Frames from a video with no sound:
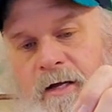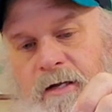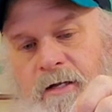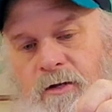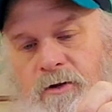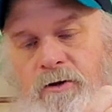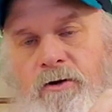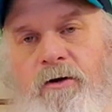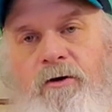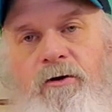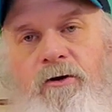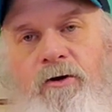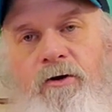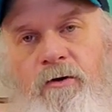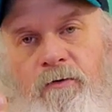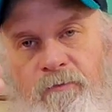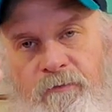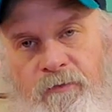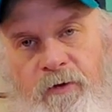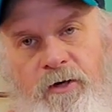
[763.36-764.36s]
you
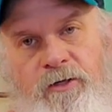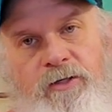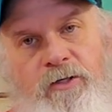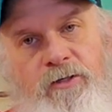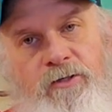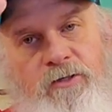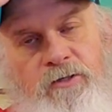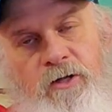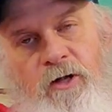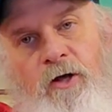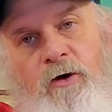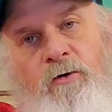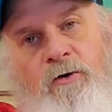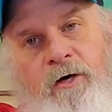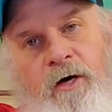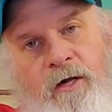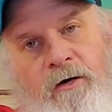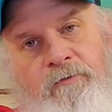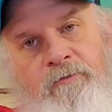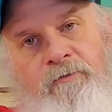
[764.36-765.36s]
can fish it slow,
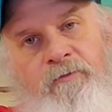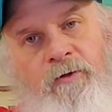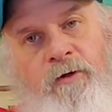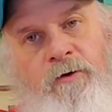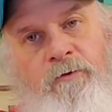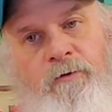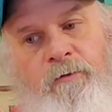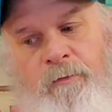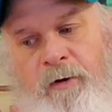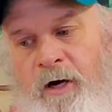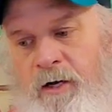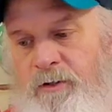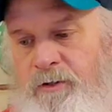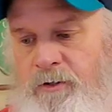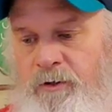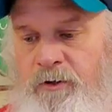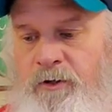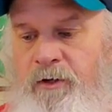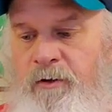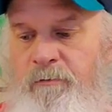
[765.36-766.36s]
kind of flutter it back
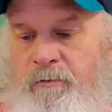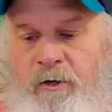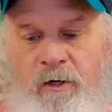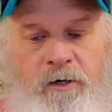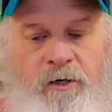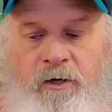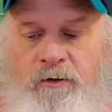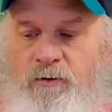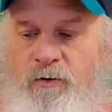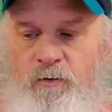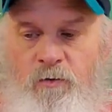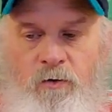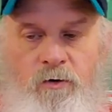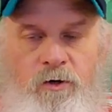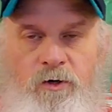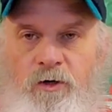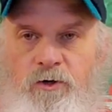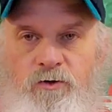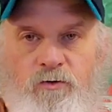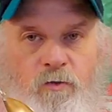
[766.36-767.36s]
to you, but it doesn't
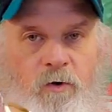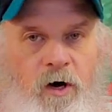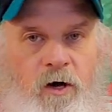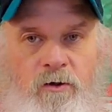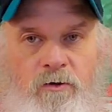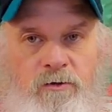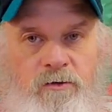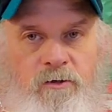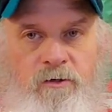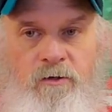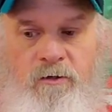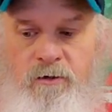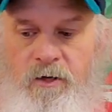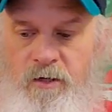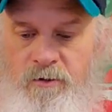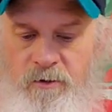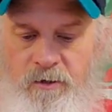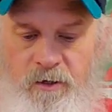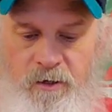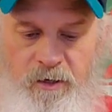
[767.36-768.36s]
work as well as
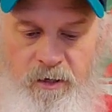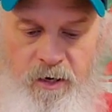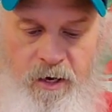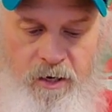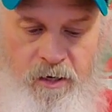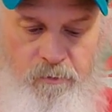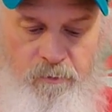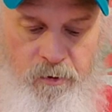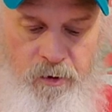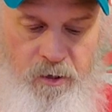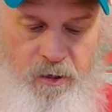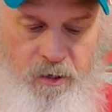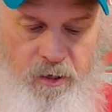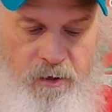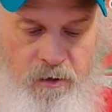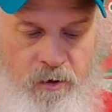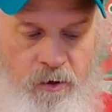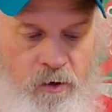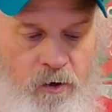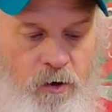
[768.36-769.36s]
an Indiana
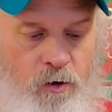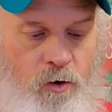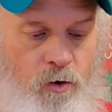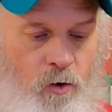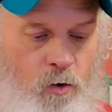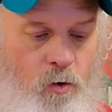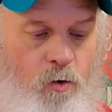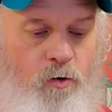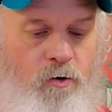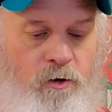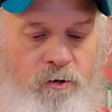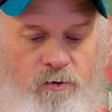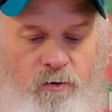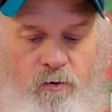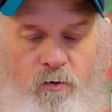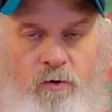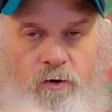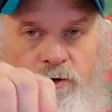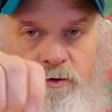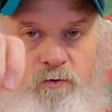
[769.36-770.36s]
blade, or does it
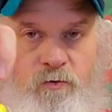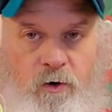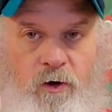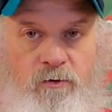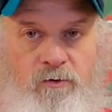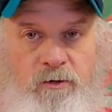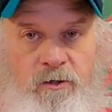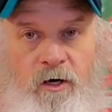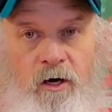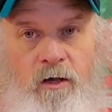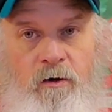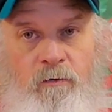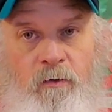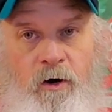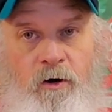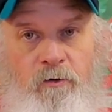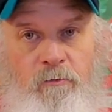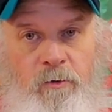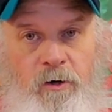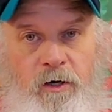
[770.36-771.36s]
work as well as a
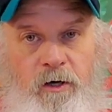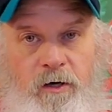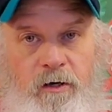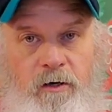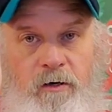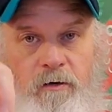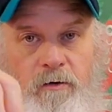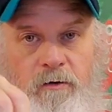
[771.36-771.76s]
Colorado blade.